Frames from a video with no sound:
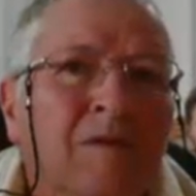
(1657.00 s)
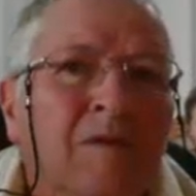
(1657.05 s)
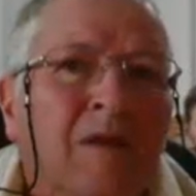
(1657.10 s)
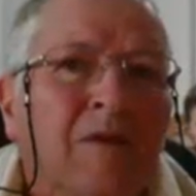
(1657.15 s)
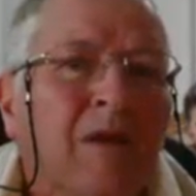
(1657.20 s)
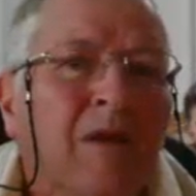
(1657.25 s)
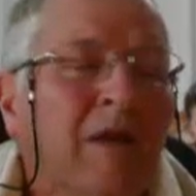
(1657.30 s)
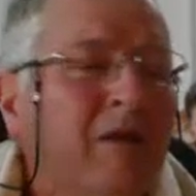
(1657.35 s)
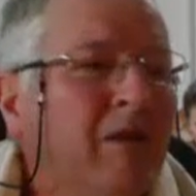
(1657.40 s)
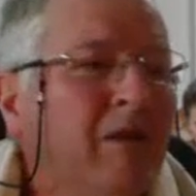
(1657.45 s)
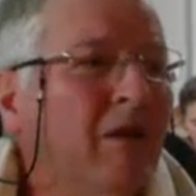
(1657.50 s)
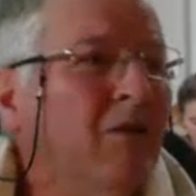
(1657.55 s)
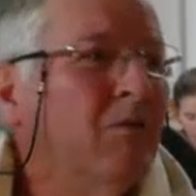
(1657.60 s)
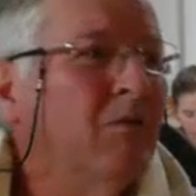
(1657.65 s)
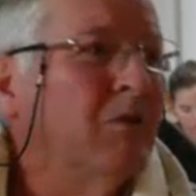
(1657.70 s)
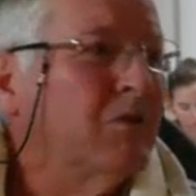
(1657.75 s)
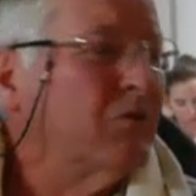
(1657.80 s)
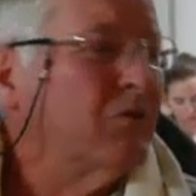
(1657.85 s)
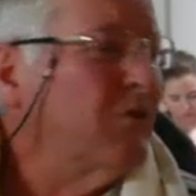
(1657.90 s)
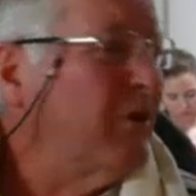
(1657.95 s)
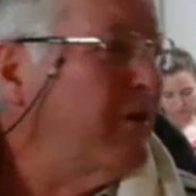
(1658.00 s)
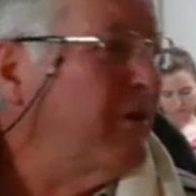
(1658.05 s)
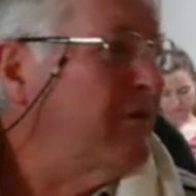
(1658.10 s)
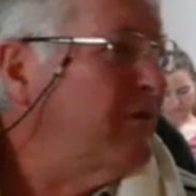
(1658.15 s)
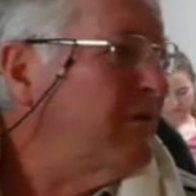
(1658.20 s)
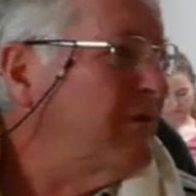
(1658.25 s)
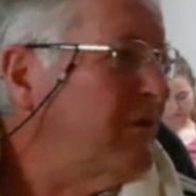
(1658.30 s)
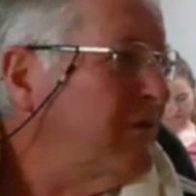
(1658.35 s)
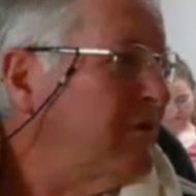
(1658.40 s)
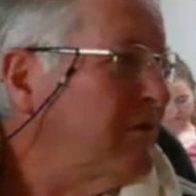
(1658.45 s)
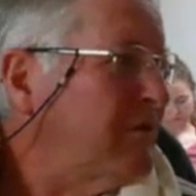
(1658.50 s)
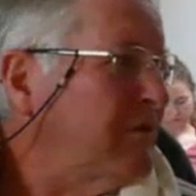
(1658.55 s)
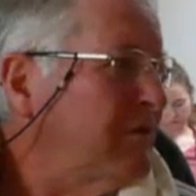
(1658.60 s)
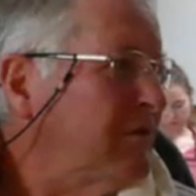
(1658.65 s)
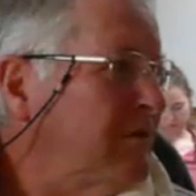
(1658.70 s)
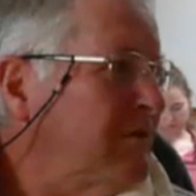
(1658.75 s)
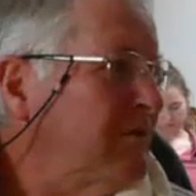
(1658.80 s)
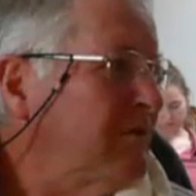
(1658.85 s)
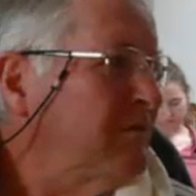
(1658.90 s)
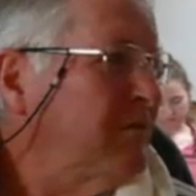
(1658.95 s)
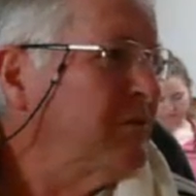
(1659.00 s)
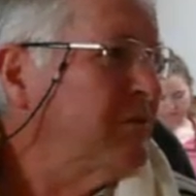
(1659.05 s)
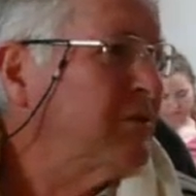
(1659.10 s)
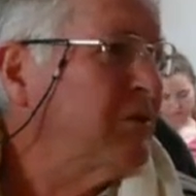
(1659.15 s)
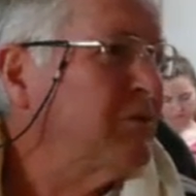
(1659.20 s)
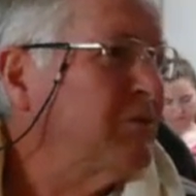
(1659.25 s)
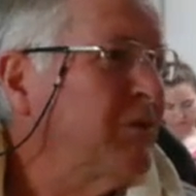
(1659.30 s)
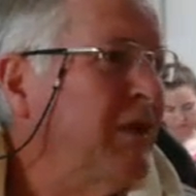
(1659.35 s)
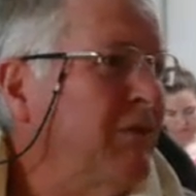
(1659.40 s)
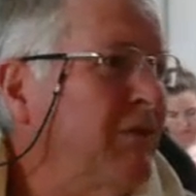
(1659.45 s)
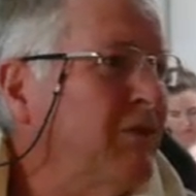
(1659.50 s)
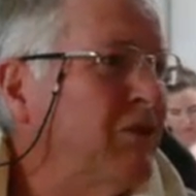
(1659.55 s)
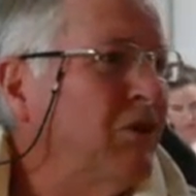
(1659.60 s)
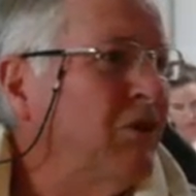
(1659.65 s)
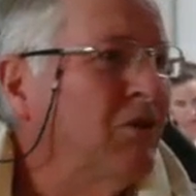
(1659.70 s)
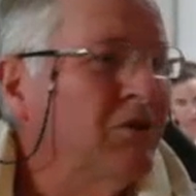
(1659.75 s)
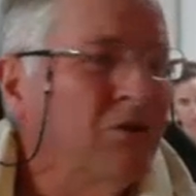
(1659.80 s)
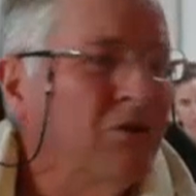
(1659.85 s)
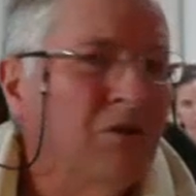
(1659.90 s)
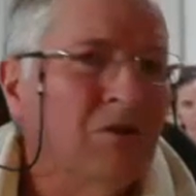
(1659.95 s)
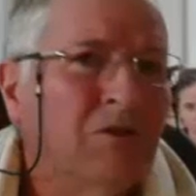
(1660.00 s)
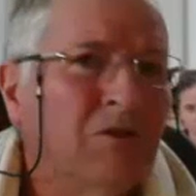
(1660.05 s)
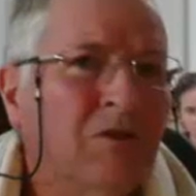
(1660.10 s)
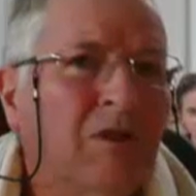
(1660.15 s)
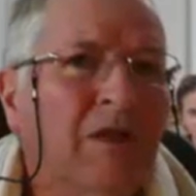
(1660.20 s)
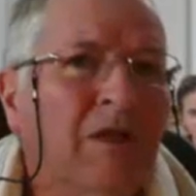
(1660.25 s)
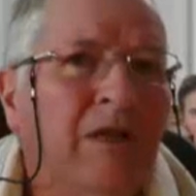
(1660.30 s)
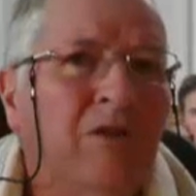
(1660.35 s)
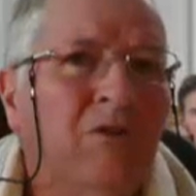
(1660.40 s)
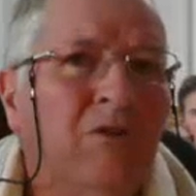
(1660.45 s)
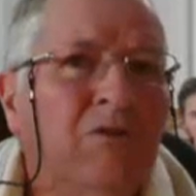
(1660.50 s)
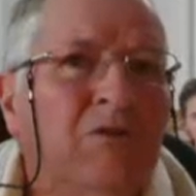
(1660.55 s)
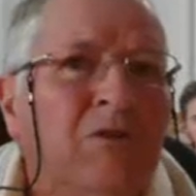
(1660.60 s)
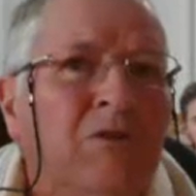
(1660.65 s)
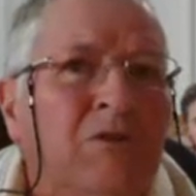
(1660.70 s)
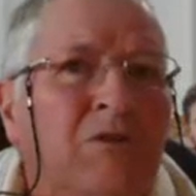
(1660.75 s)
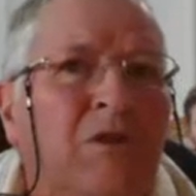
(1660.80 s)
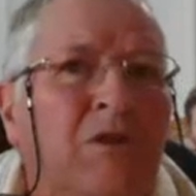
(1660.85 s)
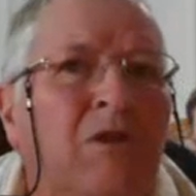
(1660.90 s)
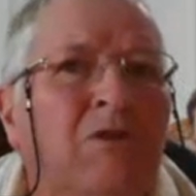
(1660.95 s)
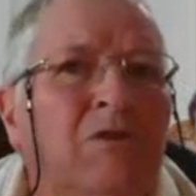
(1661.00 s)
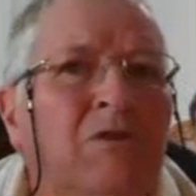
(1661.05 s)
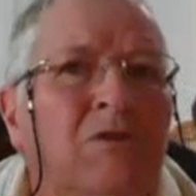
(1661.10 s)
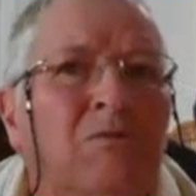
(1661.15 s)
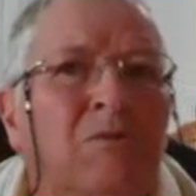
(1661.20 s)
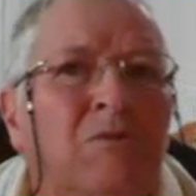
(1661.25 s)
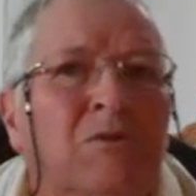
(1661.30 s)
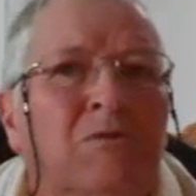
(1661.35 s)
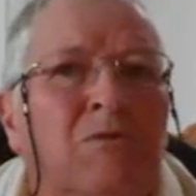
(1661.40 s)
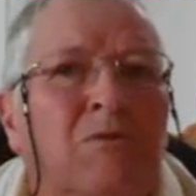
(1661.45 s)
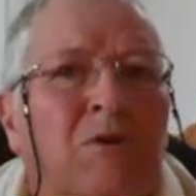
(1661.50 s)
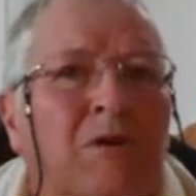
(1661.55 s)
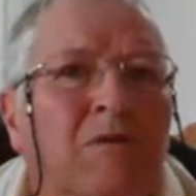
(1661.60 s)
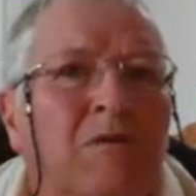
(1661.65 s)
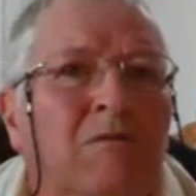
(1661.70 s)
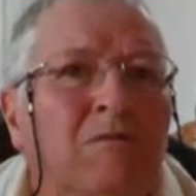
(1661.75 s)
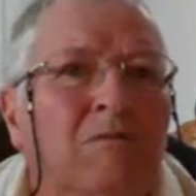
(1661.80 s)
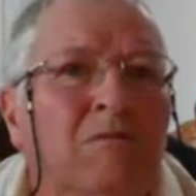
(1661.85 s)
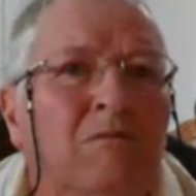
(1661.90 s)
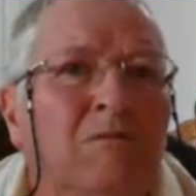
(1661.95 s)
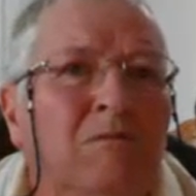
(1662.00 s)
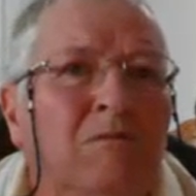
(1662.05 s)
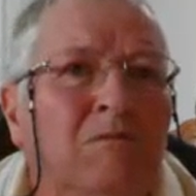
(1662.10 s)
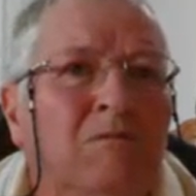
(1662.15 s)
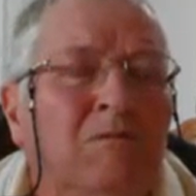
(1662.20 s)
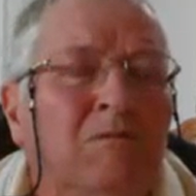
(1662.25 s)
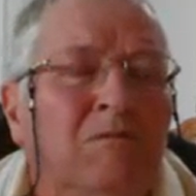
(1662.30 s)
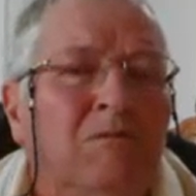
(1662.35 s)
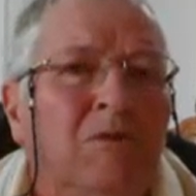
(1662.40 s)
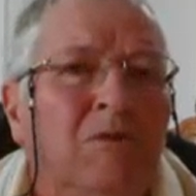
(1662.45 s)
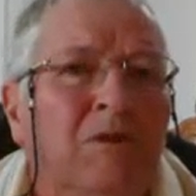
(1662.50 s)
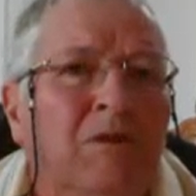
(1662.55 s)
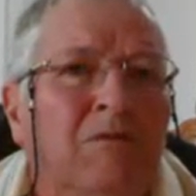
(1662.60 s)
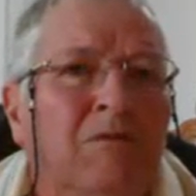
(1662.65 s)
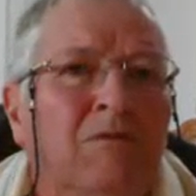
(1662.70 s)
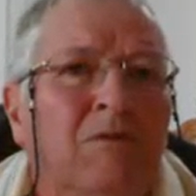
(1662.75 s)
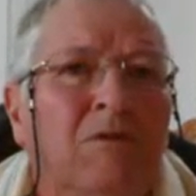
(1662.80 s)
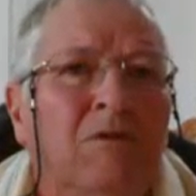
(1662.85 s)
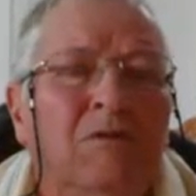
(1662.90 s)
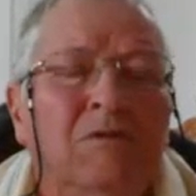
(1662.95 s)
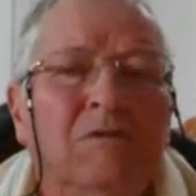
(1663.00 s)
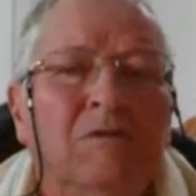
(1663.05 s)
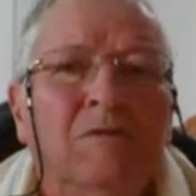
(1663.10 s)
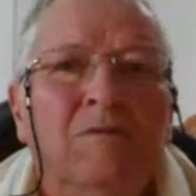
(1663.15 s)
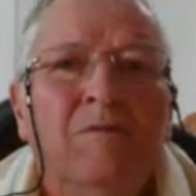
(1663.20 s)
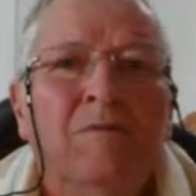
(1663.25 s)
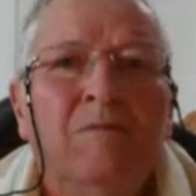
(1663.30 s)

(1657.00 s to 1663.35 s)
And they know what's right and wrong because we have a conscience and our conscience tells us what's right and, right and wrong.